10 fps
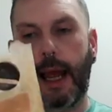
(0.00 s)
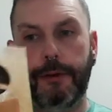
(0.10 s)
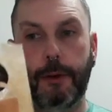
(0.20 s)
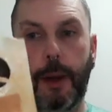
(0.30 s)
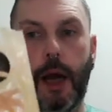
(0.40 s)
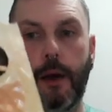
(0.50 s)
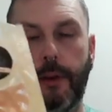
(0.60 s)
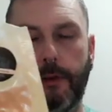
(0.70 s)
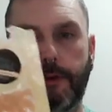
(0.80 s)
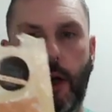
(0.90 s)

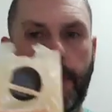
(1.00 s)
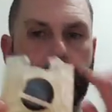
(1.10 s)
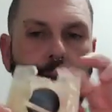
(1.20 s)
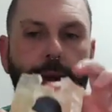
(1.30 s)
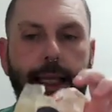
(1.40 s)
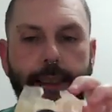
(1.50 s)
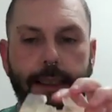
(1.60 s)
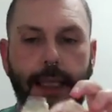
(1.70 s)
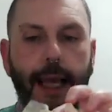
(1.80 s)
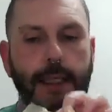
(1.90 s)
Avabath from
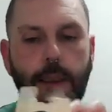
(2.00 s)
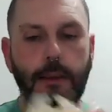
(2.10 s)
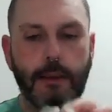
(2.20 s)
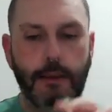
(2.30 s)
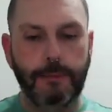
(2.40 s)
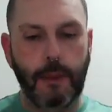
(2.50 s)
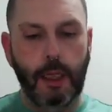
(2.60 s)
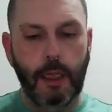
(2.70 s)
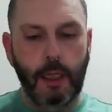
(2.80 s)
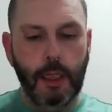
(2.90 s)
Callan Candles.
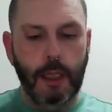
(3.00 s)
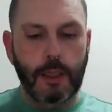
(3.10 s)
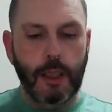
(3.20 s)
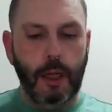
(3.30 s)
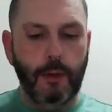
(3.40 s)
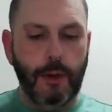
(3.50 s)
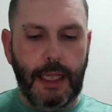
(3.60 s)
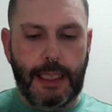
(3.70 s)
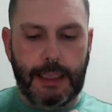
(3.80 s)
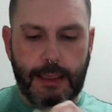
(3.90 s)
So
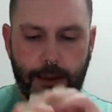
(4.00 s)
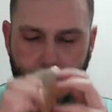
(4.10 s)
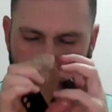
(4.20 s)
these,